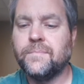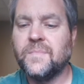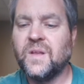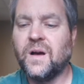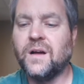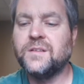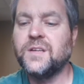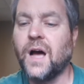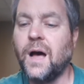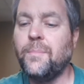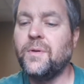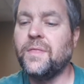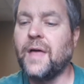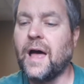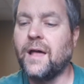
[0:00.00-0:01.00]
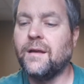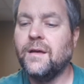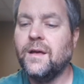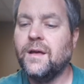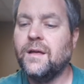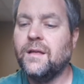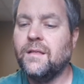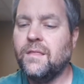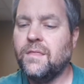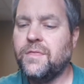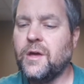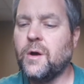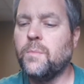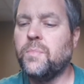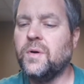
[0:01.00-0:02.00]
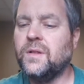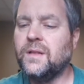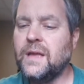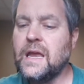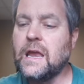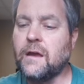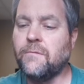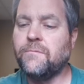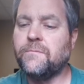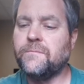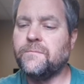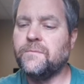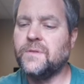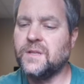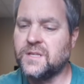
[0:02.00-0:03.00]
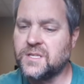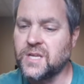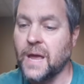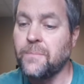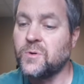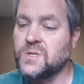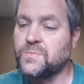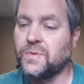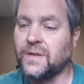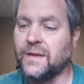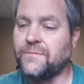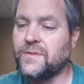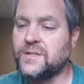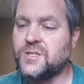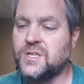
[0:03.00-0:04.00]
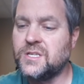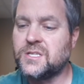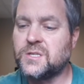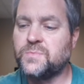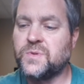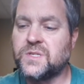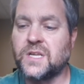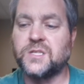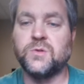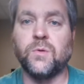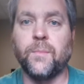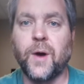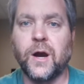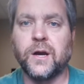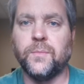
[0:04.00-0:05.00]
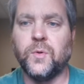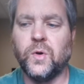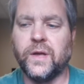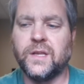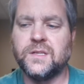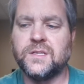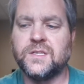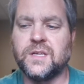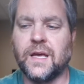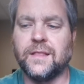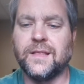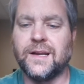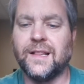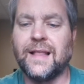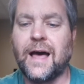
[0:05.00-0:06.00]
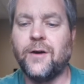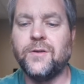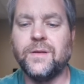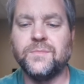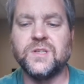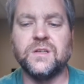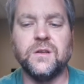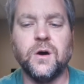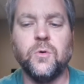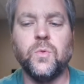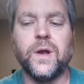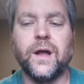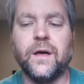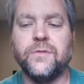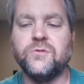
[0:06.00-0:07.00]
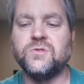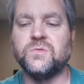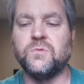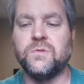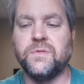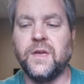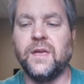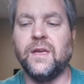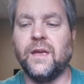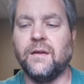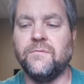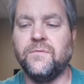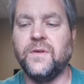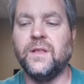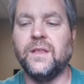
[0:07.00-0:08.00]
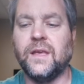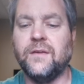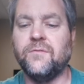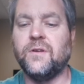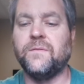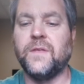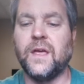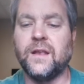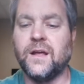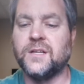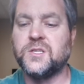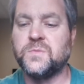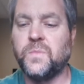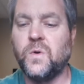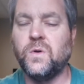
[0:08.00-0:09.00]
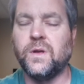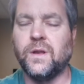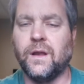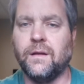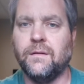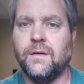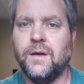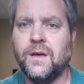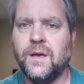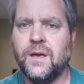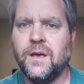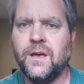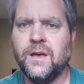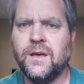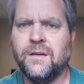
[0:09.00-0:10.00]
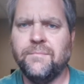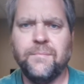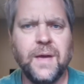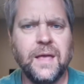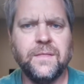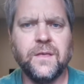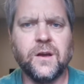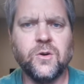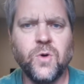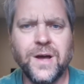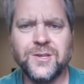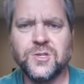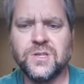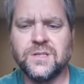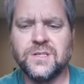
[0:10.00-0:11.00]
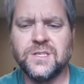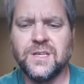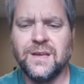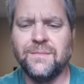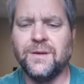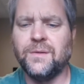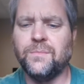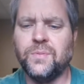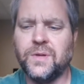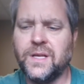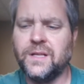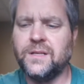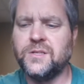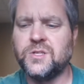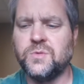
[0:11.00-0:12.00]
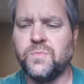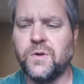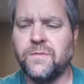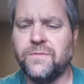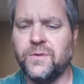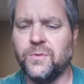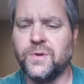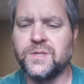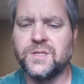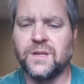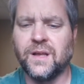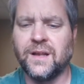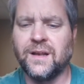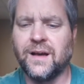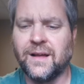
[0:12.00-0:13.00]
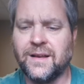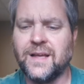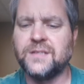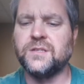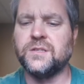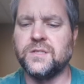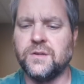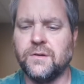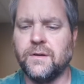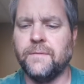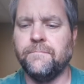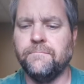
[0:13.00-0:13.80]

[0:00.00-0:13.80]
on top of that, their belief, the disciples' belief, that Jesus possessed a remarkable insight that allowed him to know what others were thinking and feeling, even if they had not spoken it, made the question seem completely superfluous and unnecessary.